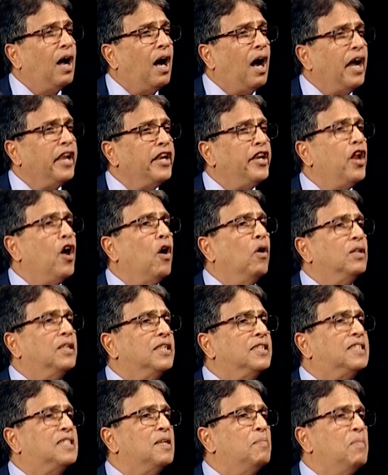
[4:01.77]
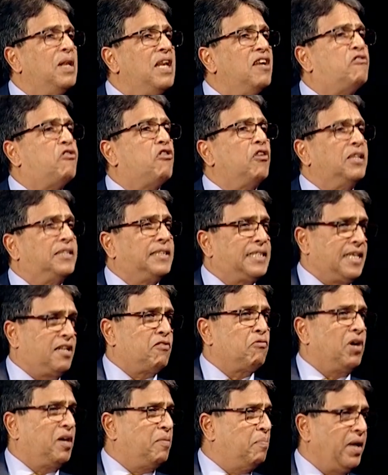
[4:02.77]
I know this is a military
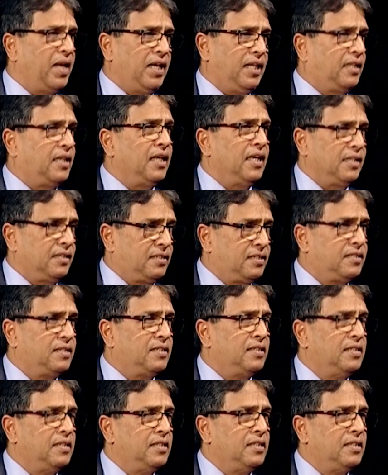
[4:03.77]
secret, mm. many things.